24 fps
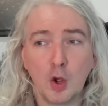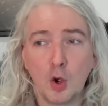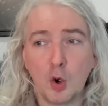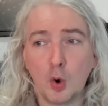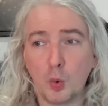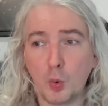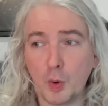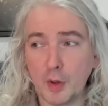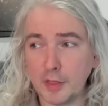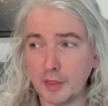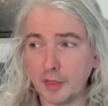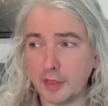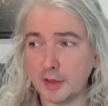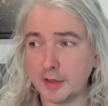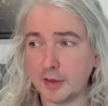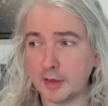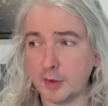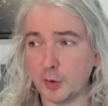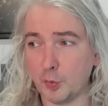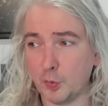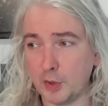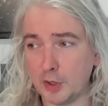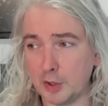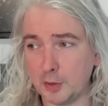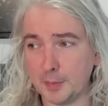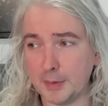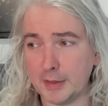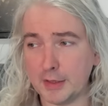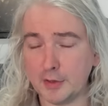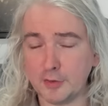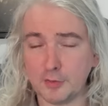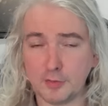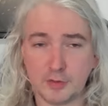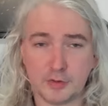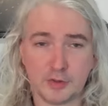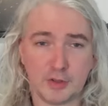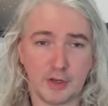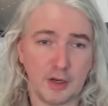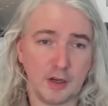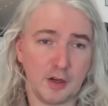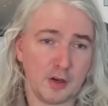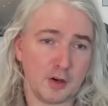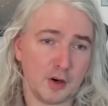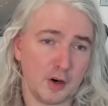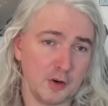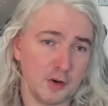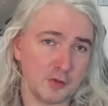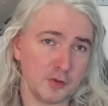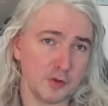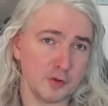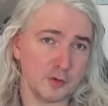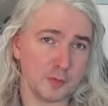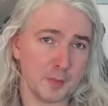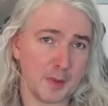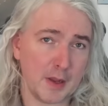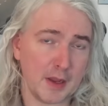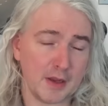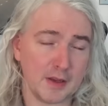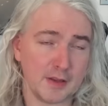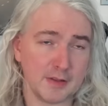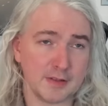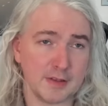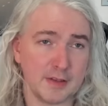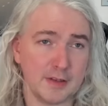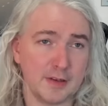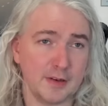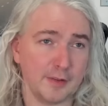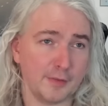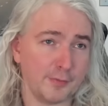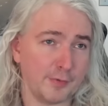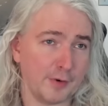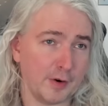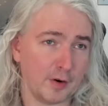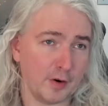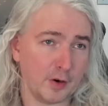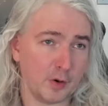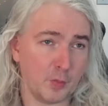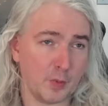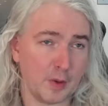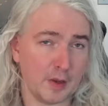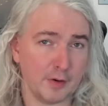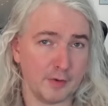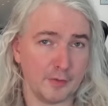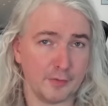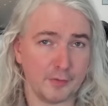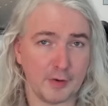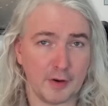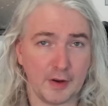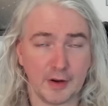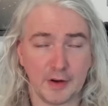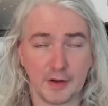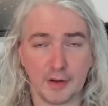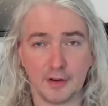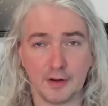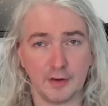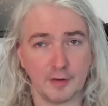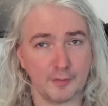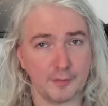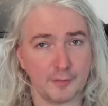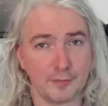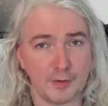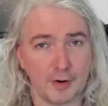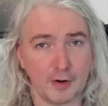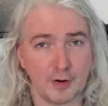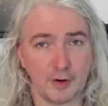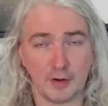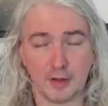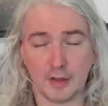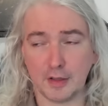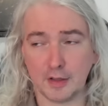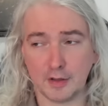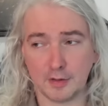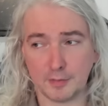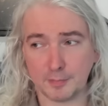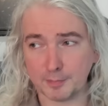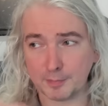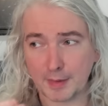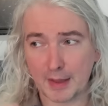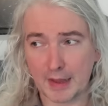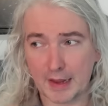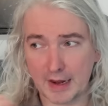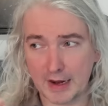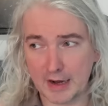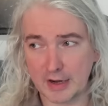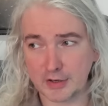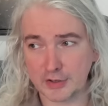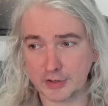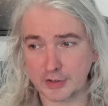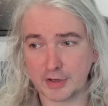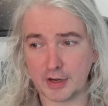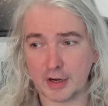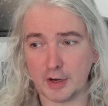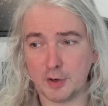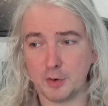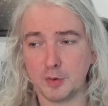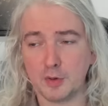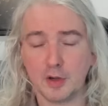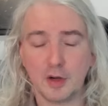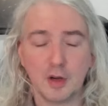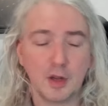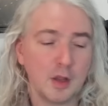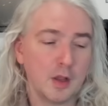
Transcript: One thing that will be interesting, cartridge magazine is fairly well defined and fairly hashed out.